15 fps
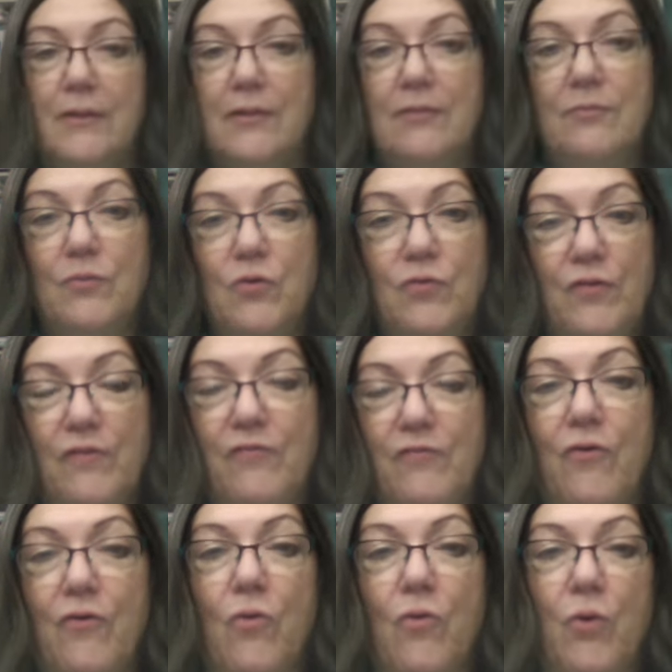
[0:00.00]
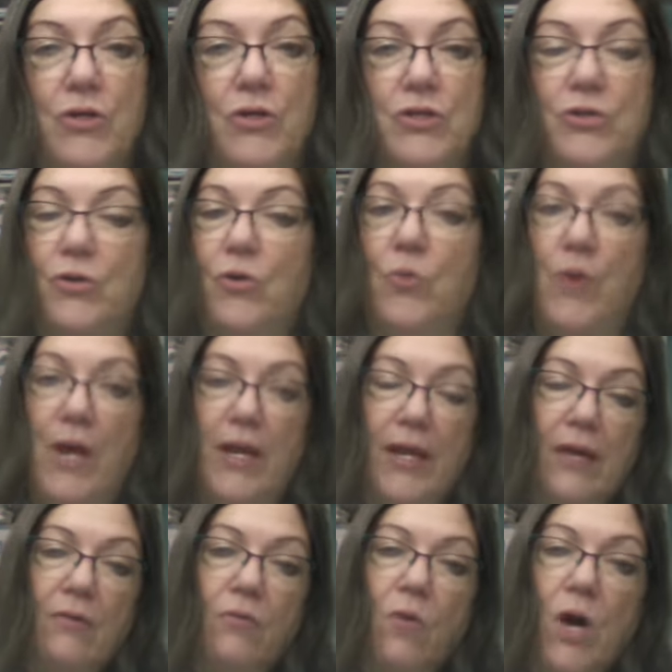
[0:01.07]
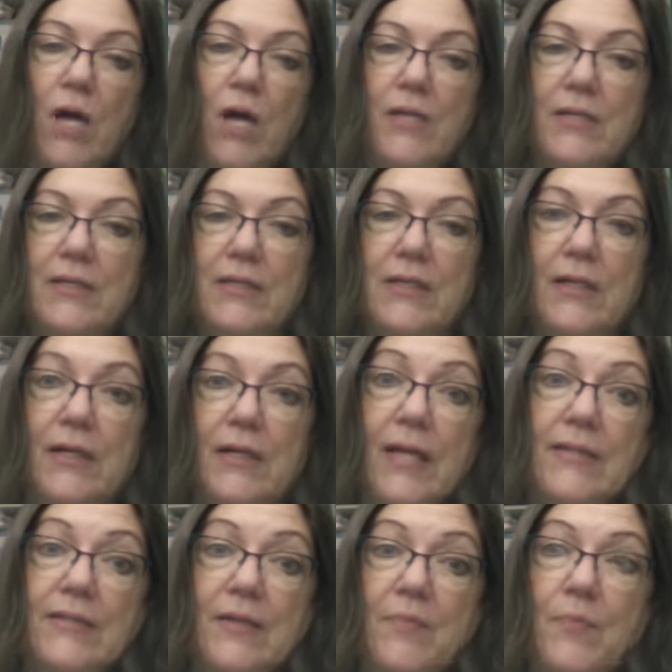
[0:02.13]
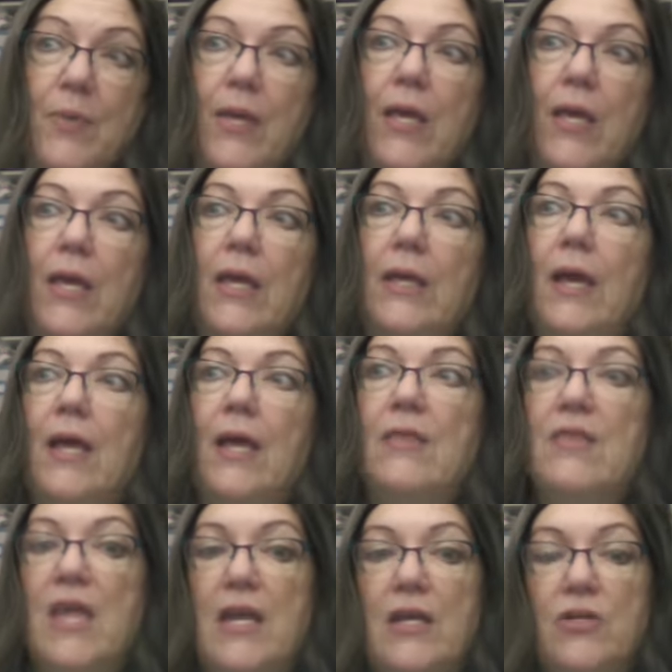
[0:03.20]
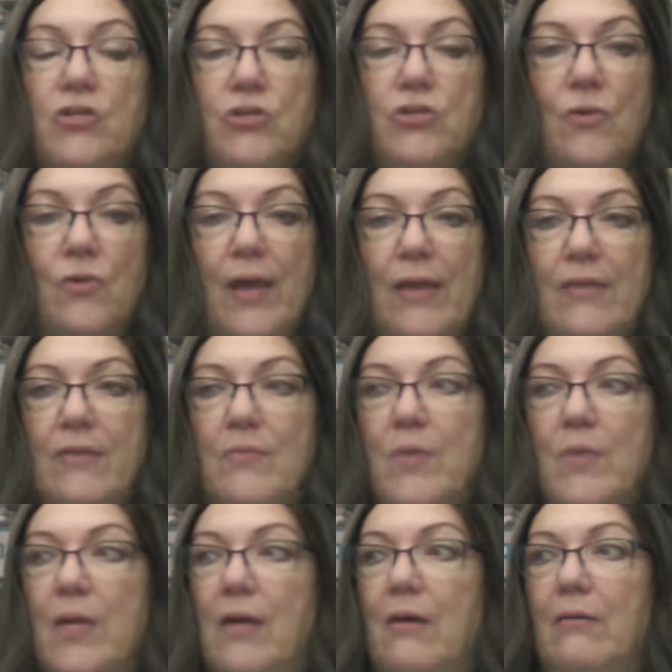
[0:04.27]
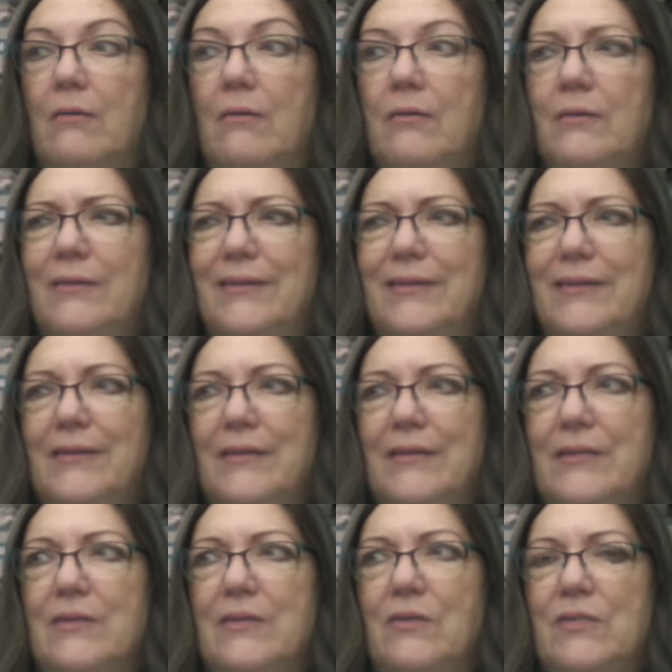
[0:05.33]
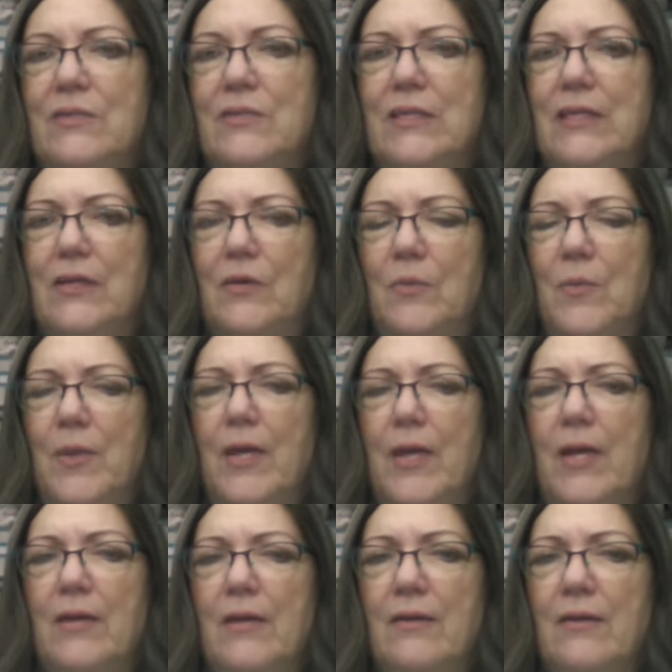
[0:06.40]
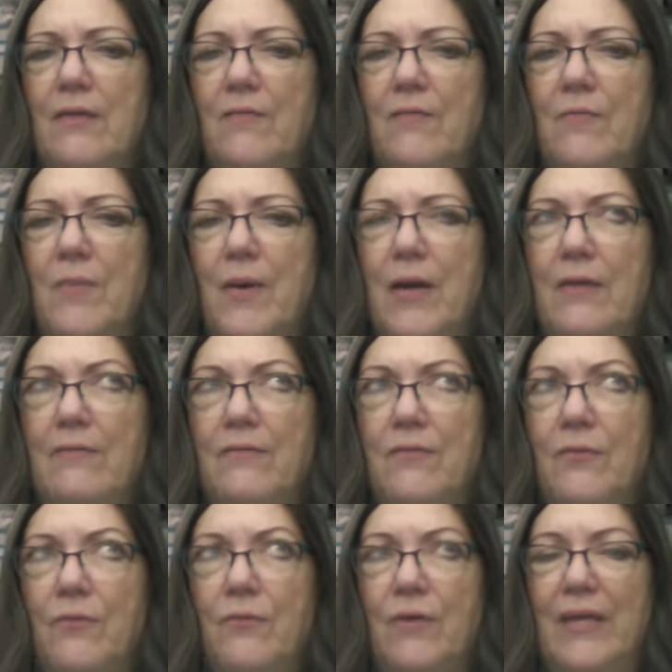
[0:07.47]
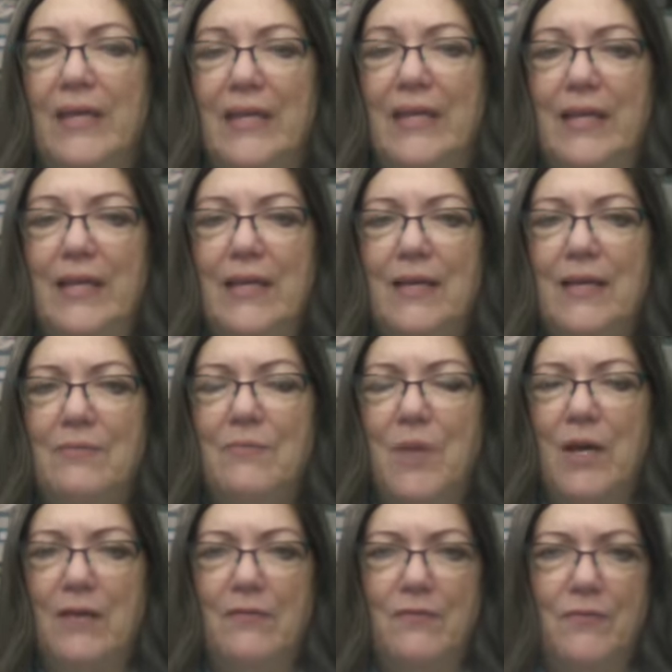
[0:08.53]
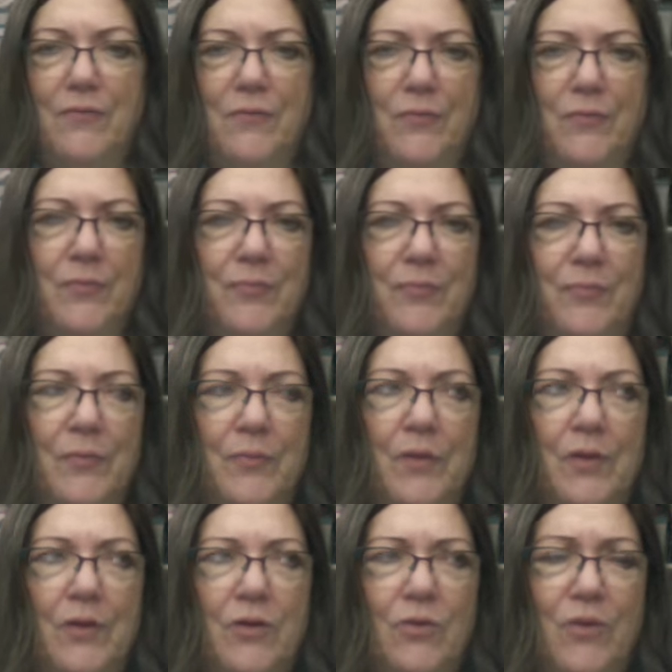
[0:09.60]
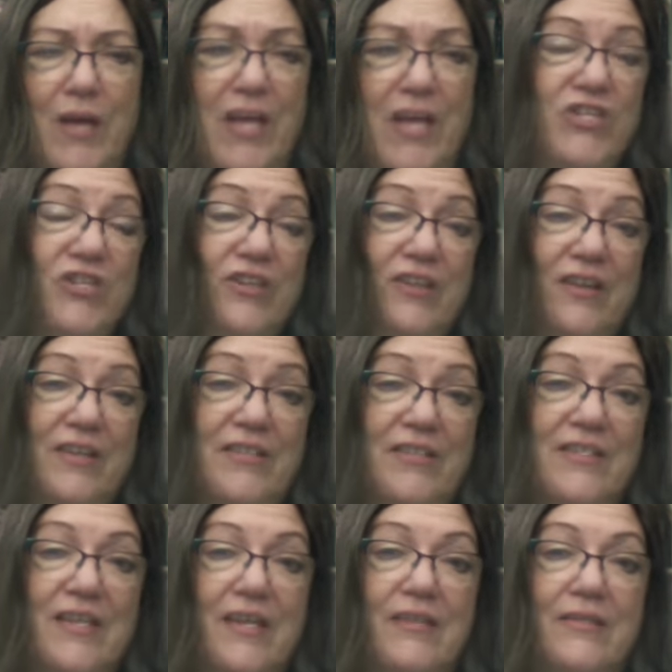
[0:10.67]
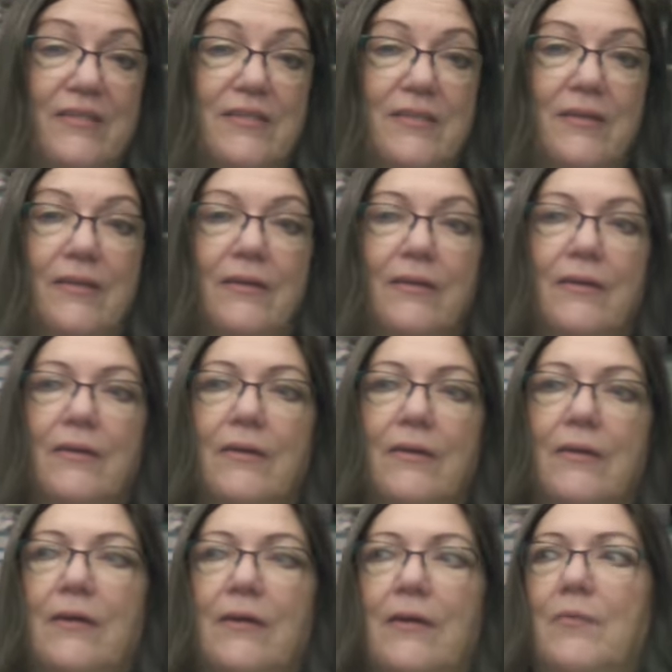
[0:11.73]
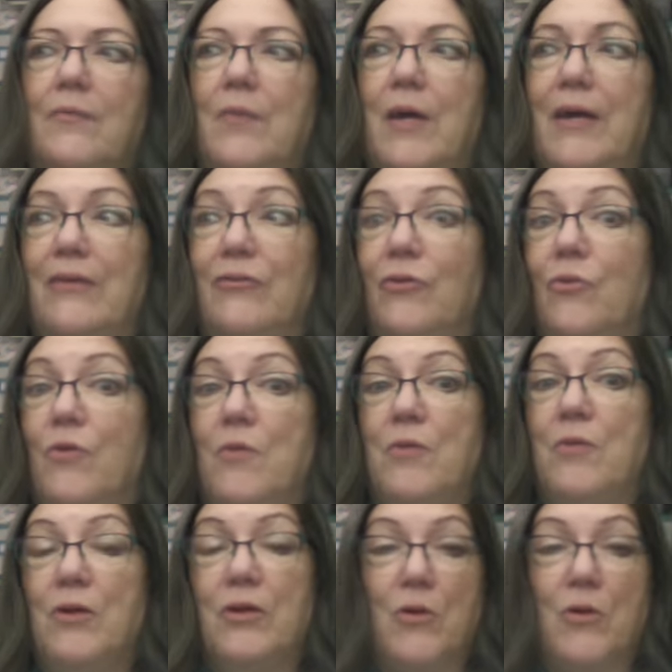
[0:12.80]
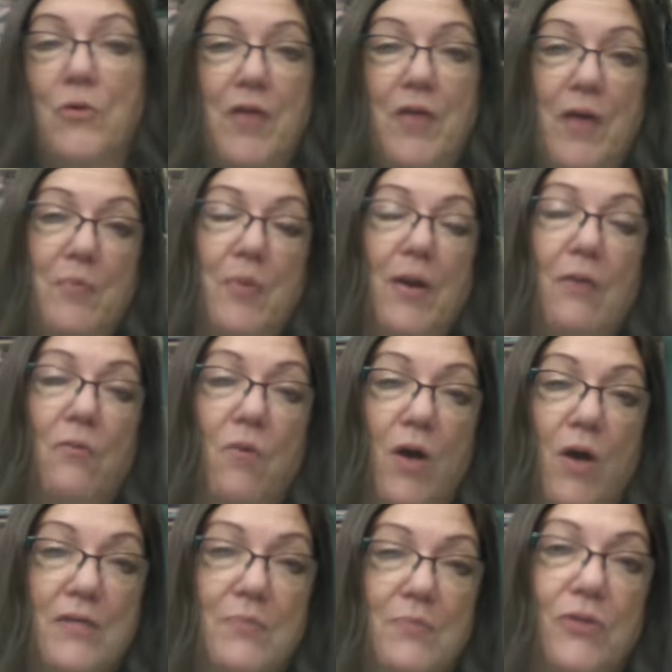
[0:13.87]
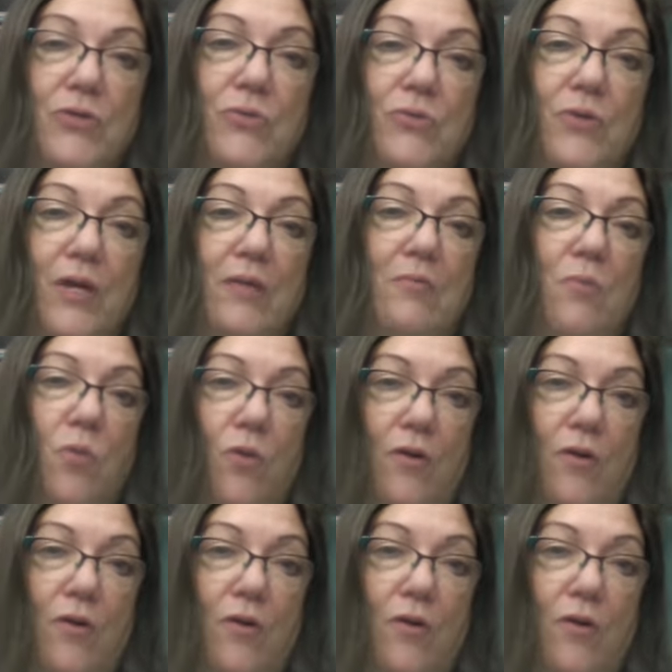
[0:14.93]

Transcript: moving forward to creating what it ends up being, and then enjoying the meal. So it's a little bit of mindful eating and mindful creation in a sense. I don't know where I'm going to go with that, but I want to be doing more